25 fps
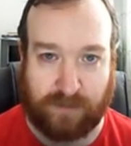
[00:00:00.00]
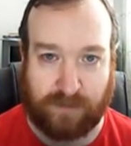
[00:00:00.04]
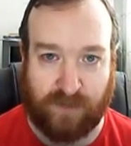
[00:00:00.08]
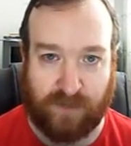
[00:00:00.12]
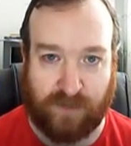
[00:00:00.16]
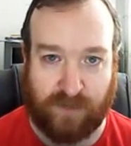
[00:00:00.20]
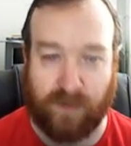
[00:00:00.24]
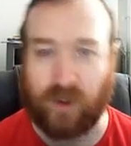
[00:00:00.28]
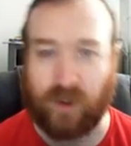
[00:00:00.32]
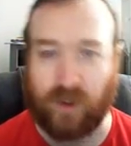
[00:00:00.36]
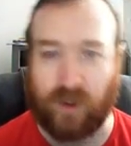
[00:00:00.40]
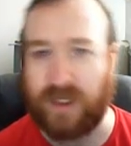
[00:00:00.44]

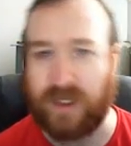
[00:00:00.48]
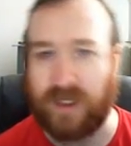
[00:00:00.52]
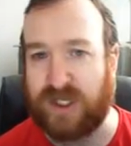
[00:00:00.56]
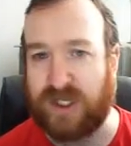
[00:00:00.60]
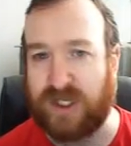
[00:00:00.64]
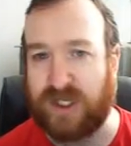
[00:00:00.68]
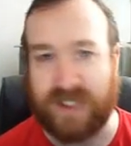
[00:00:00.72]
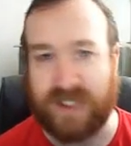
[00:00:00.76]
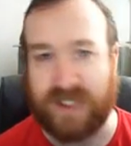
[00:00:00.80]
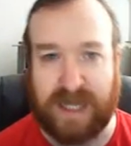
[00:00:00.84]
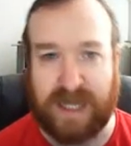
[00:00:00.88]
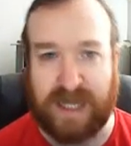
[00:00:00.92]
I'm not going to
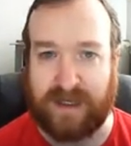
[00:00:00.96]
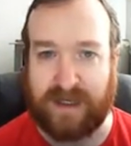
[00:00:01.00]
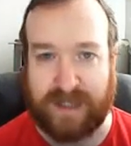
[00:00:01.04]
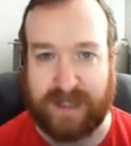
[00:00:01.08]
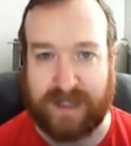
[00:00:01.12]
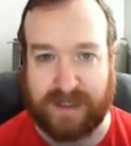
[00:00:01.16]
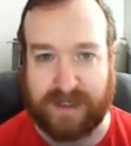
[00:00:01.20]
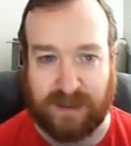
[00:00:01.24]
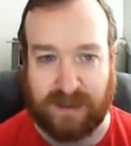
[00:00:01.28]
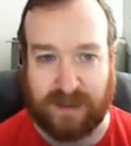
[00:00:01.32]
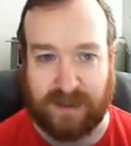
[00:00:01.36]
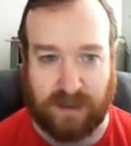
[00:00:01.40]
just tell you the
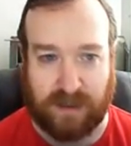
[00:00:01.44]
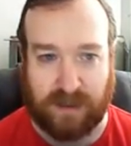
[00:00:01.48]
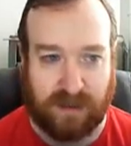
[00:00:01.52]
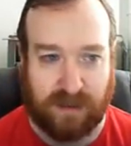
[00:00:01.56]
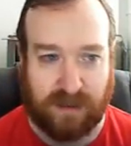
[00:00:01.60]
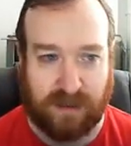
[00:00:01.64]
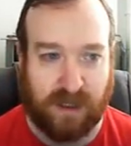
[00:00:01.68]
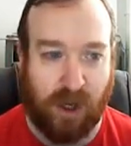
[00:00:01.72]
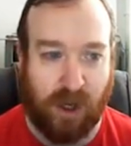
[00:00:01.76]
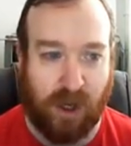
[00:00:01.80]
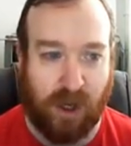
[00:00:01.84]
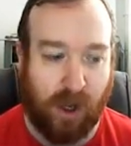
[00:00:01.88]
answers,
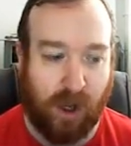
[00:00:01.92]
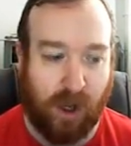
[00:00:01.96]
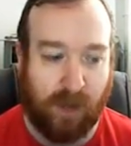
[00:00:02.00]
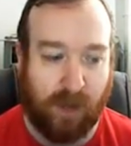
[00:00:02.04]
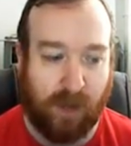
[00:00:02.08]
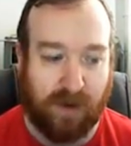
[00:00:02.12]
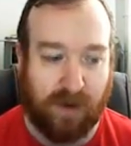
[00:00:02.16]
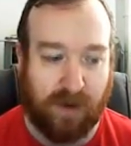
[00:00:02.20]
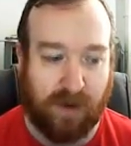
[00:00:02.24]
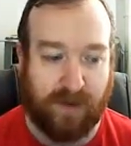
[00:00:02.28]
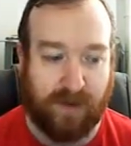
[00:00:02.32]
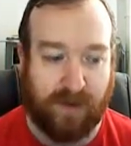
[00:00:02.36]

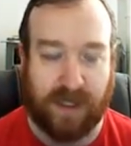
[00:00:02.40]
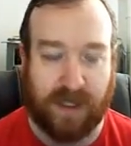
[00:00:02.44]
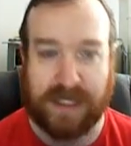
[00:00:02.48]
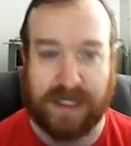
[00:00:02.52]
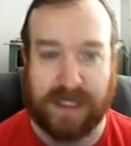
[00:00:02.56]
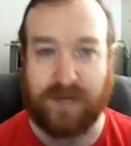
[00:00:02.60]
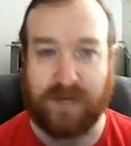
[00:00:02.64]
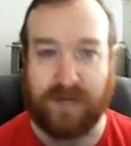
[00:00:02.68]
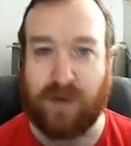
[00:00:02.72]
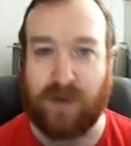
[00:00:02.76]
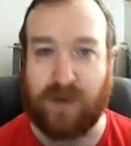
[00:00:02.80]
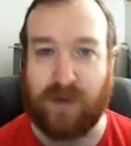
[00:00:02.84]
but I'm going to tell
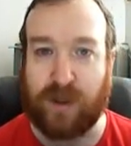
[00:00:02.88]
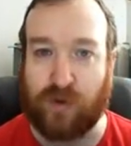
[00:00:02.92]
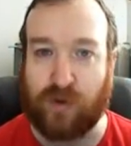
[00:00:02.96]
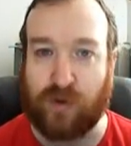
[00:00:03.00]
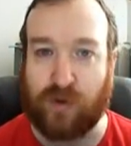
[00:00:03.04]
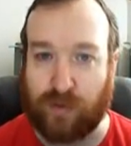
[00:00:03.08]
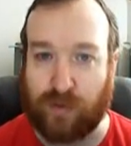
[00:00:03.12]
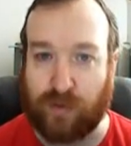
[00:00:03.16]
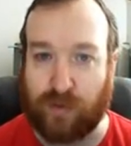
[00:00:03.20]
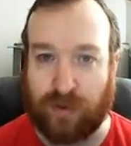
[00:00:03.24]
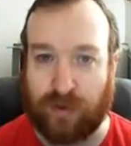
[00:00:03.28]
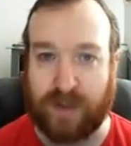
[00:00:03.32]
you my
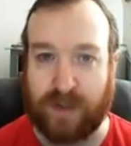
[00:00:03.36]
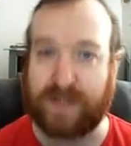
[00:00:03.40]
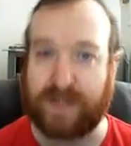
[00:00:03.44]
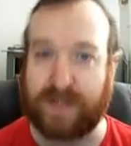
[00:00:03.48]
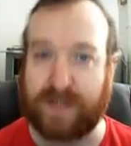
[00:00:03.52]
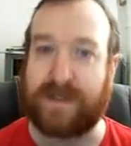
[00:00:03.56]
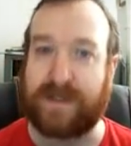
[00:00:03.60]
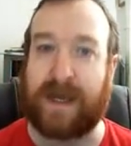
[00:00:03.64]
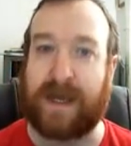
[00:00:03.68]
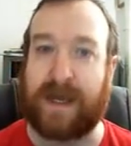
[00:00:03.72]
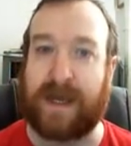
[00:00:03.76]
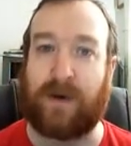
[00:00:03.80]
thought
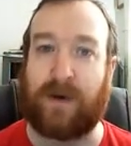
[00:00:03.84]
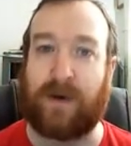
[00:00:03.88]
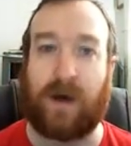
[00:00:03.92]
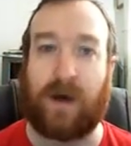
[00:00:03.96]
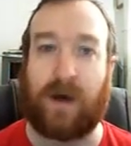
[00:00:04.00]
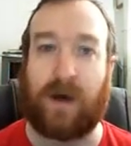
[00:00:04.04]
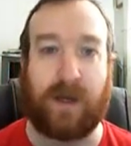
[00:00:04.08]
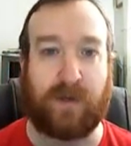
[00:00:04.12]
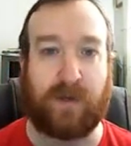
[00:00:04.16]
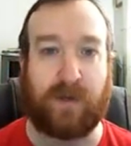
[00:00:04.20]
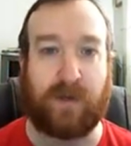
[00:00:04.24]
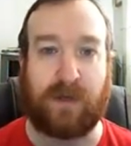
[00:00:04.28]
process, how
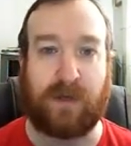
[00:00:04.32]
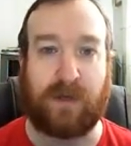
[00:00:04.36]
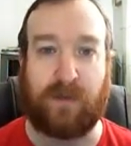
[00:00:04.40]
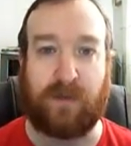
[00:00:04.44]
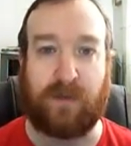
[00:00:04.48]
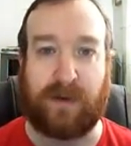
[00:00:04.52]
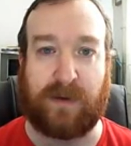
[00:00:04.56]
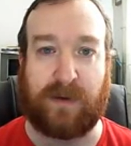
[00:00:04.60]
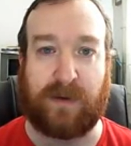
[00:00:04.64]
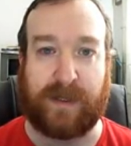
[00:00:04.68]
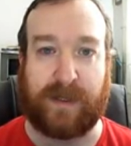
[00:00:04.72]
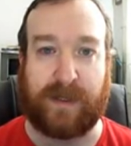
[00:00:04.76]
I would go
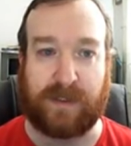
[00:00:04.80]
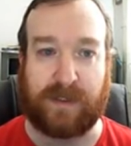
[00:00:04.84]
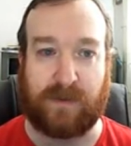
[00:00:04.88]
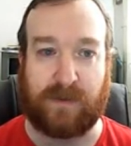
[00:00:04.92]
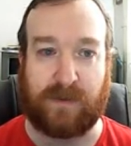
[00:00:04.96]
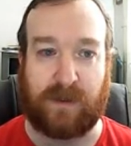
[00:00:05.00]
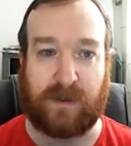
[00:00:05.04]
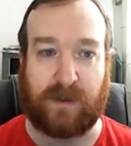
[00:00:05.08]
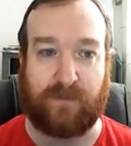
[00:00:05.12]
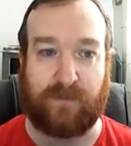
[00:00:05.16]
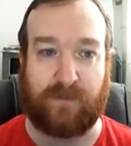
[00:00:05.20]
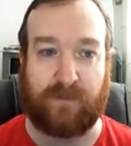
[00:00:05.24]
about answering them.